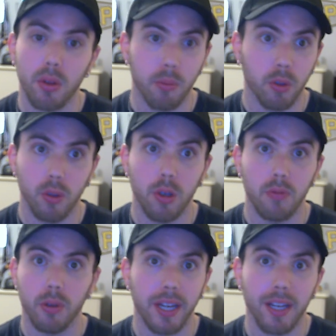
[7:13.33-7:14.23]
than
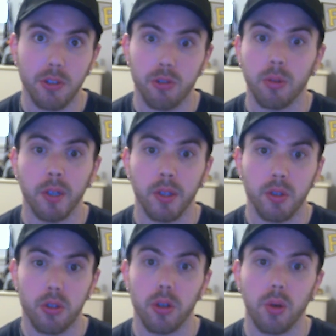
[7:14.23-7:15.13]
Rodolfo Castro is.
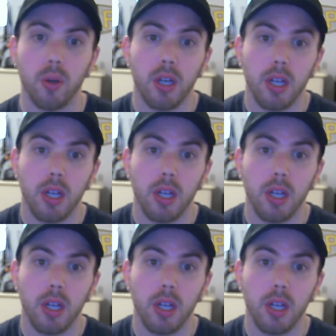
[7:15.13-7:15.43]
So,